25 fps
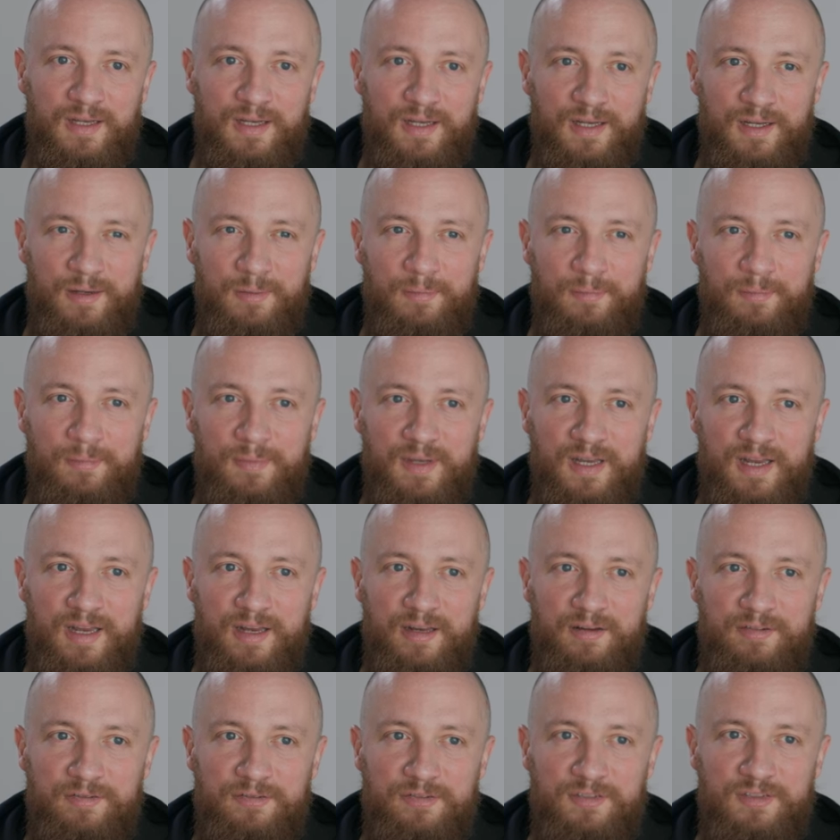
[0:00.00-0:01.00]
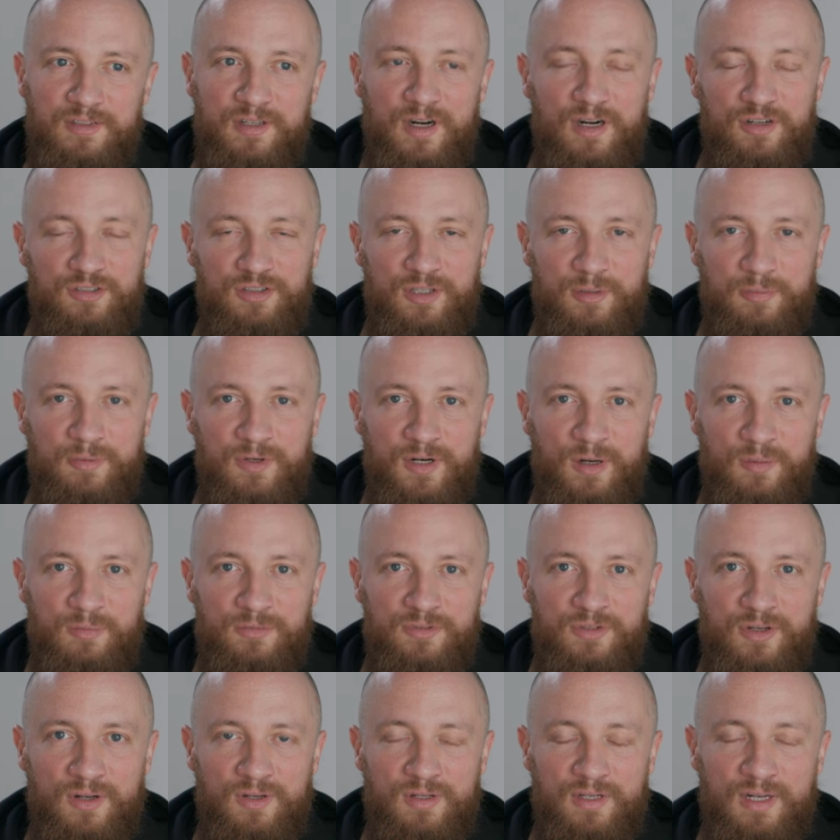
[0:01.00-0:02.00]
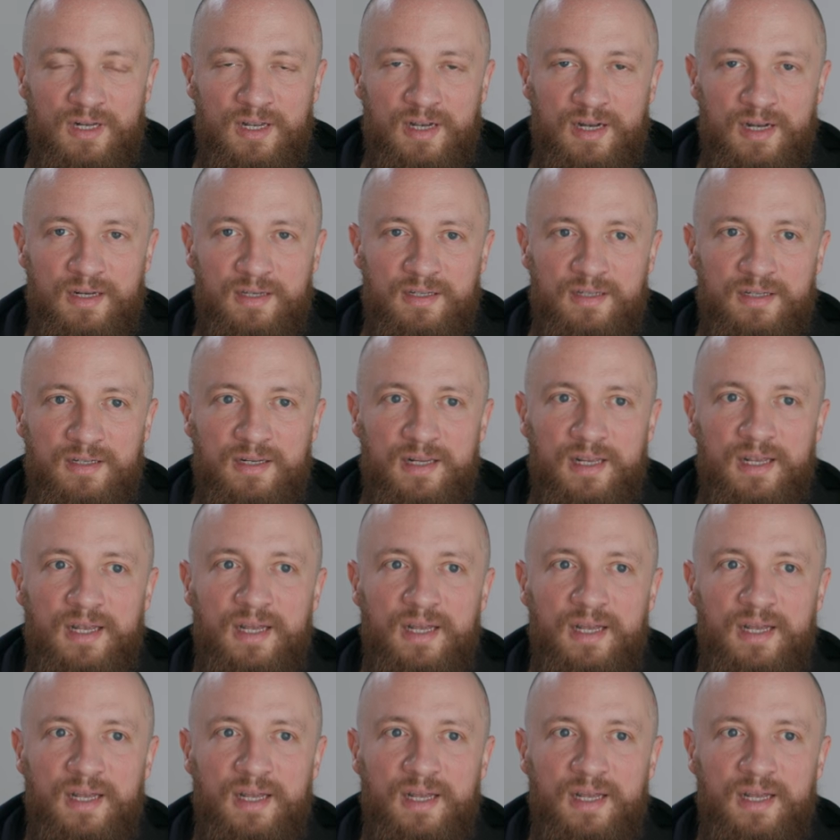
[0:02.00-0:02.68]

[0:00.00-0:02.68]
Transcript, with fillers: Um, if Starship comes online